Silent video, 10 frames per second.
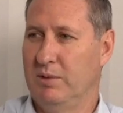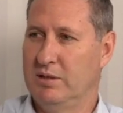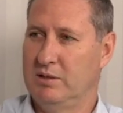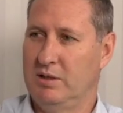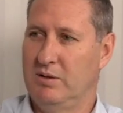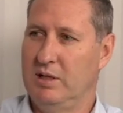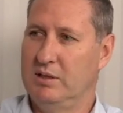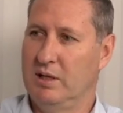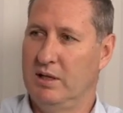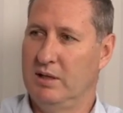necessarily
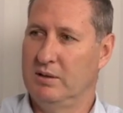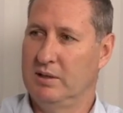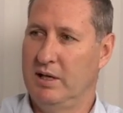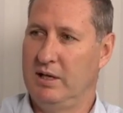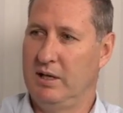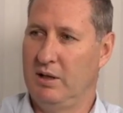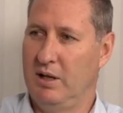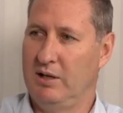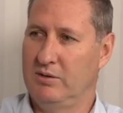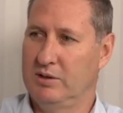uh, taking the
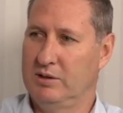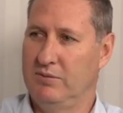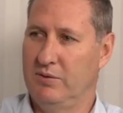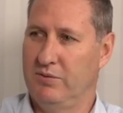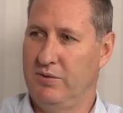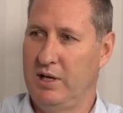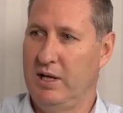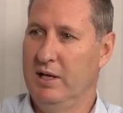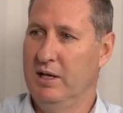electricity for free.